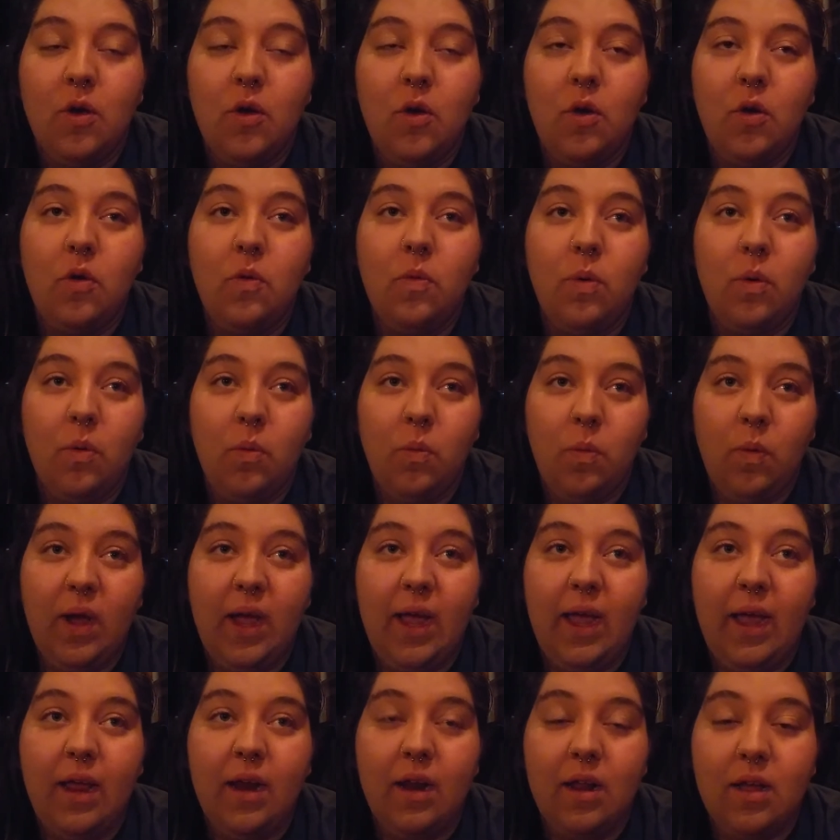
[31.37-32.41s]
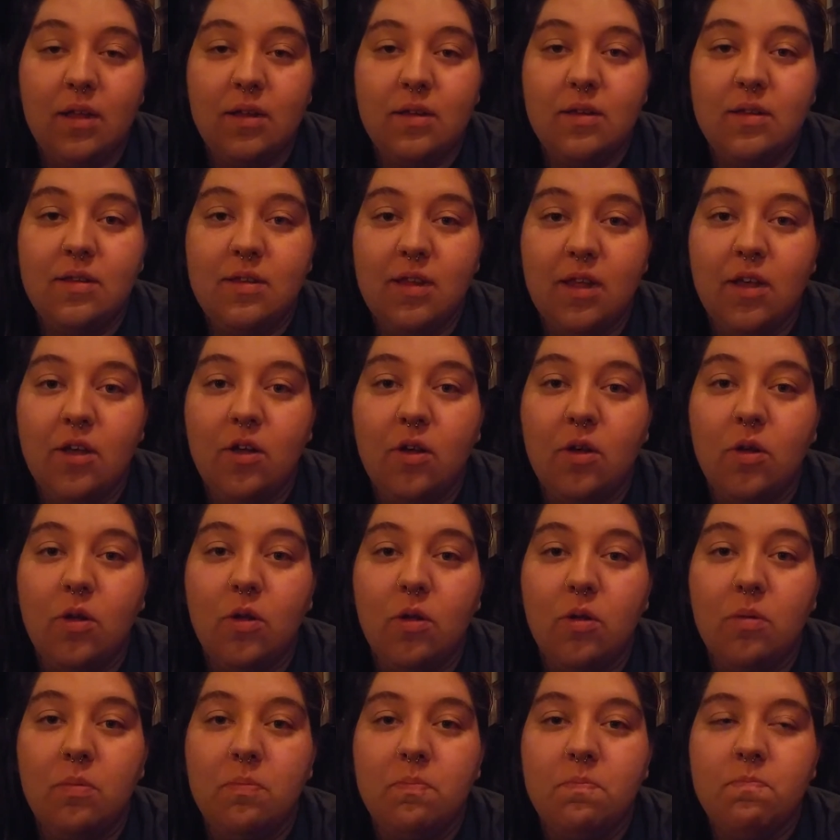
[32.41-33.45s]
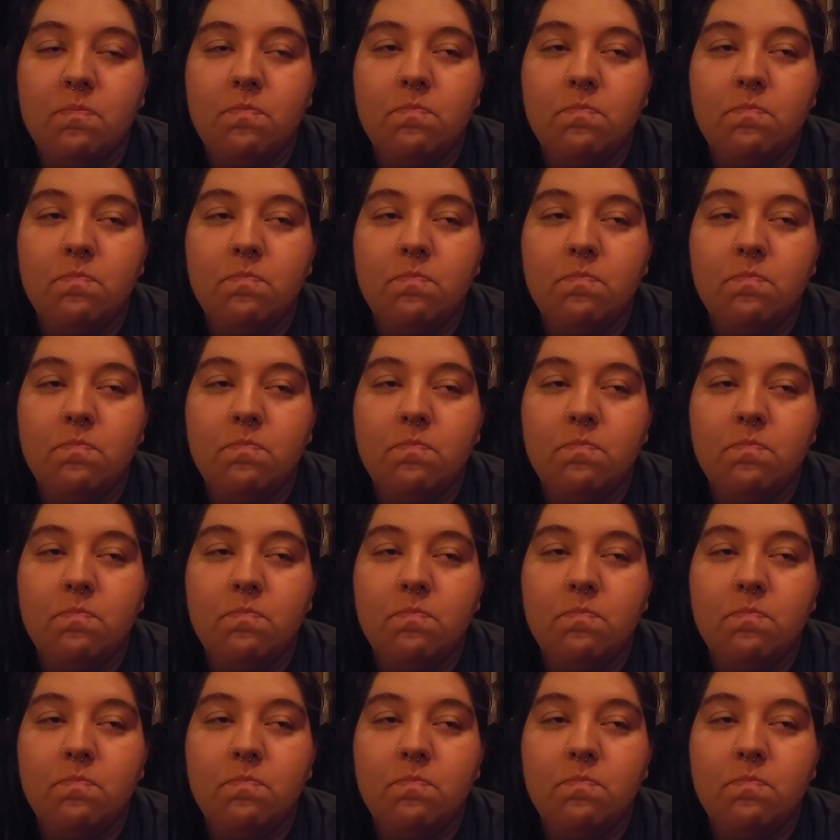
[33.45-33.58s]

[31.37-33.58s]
who will wait until